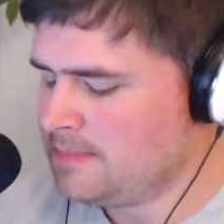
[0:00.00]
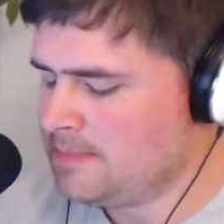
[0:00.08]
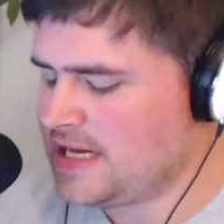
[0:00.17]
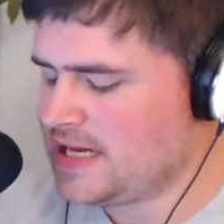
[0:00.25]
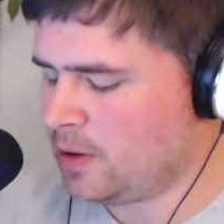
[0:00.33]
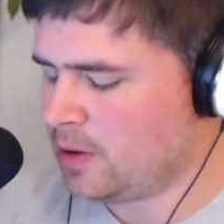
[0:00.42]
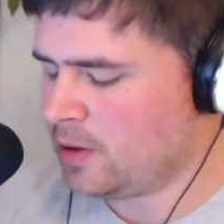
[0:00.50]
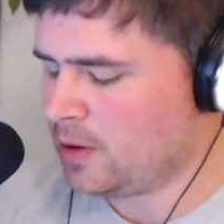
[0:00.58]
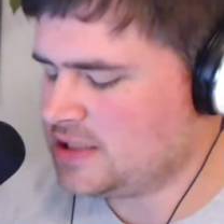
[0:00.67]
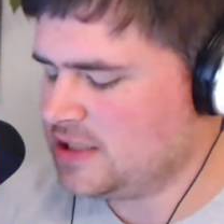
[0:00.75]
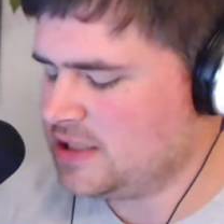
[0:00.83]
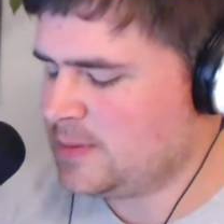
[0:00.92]
bold
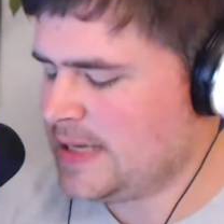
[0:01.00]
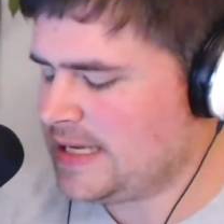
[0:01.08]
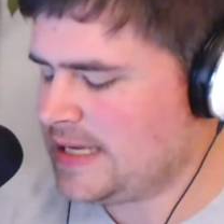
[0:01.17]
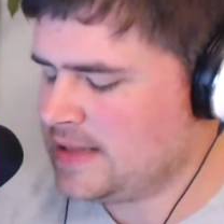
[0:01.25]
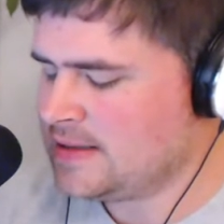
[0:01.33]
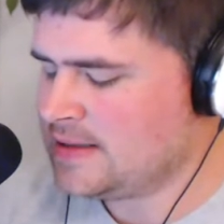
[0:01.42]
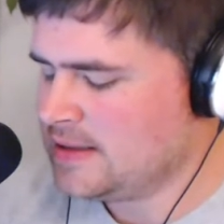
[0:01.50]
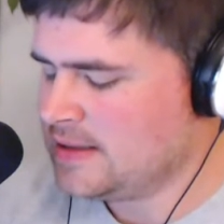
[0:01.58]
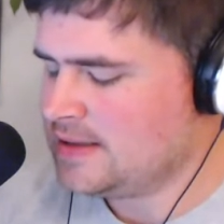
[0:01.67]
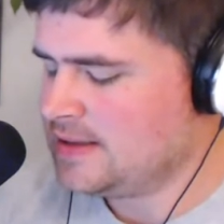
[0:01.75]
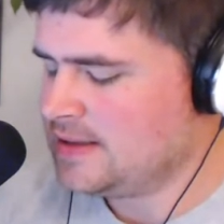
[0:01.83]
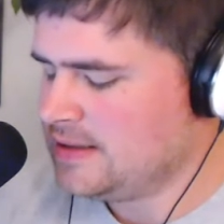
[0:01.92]
prediction this week,
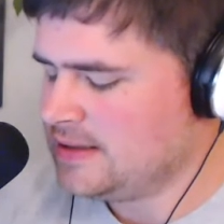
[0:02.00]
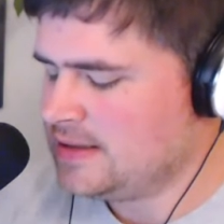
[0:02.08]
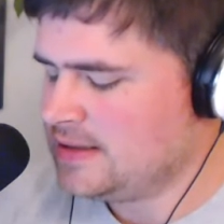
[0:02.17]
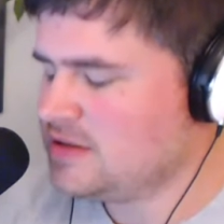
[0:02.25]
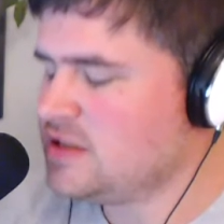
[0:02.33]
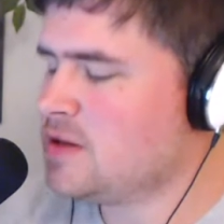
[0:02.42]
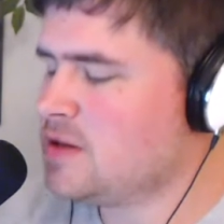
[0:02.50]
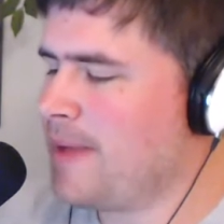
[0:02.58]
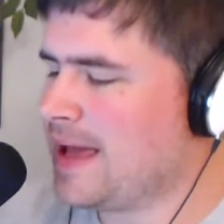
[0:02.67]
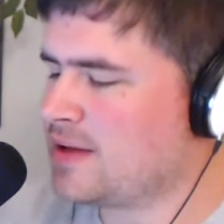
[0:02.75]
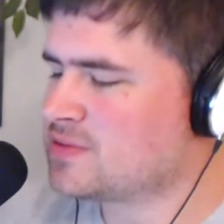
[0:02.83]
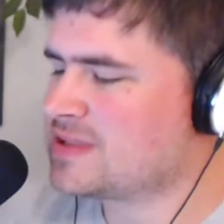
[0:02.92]
he says the
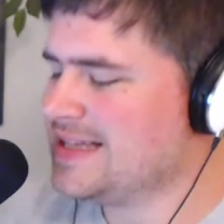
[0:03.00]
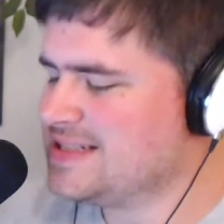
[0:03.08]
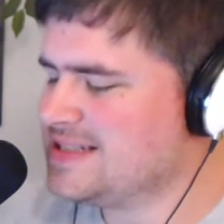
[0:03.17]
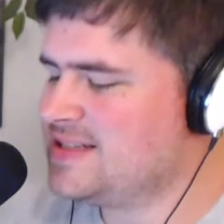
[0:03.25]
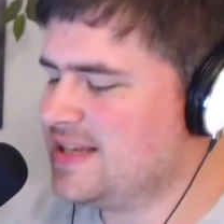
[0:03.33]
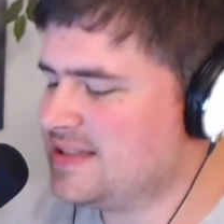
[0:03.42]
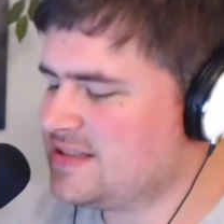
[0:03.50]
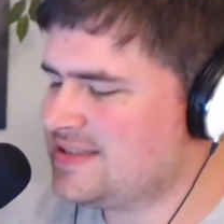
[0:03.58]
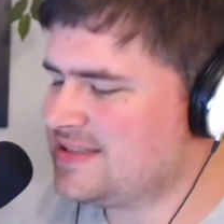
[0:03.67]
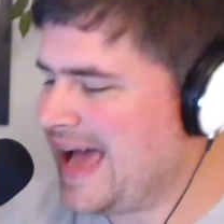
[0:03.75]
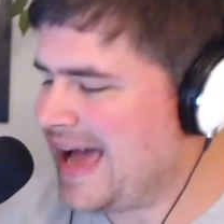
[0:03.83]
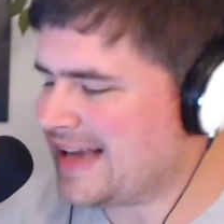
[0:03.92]
Bengals get 6
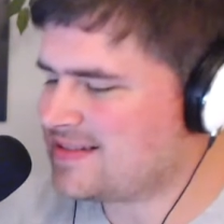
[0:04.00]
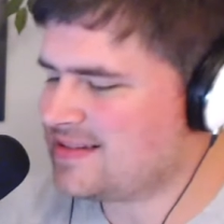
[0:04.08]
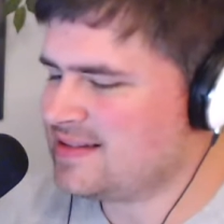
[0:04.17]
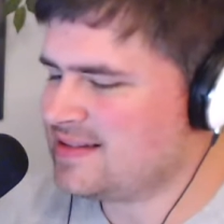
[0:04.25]
sacks.